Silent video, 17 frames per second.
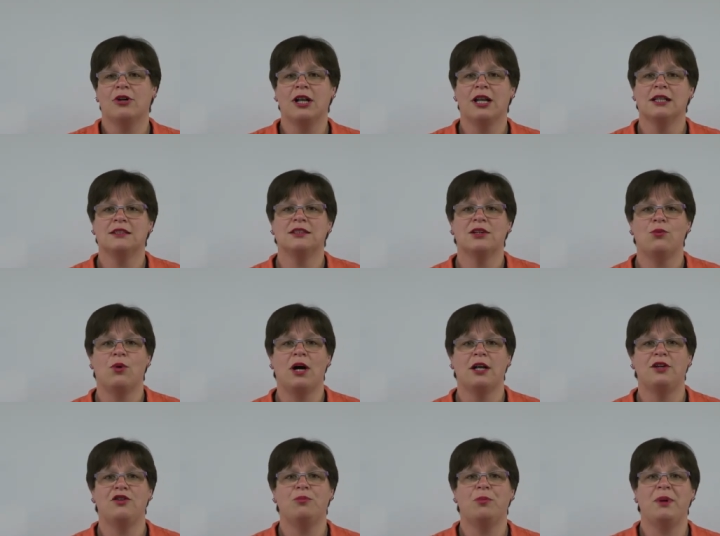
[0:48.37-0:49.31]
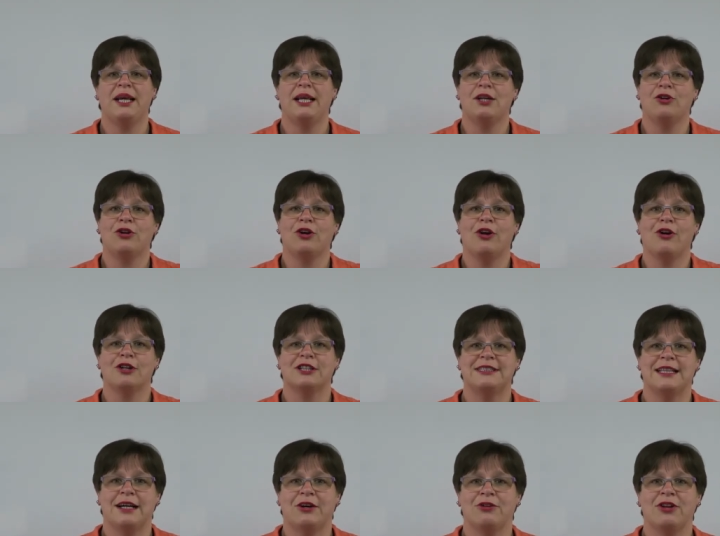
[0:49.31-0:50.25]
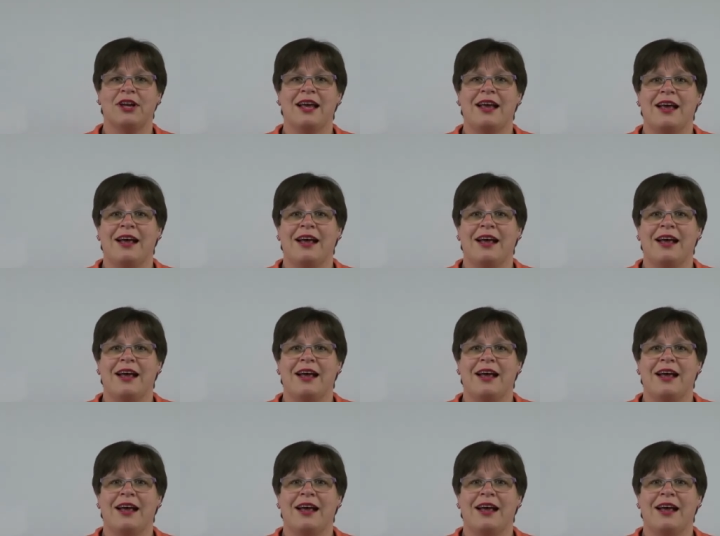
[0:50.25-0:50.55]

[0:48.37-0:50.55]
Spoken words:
clutter while you've been on lockdown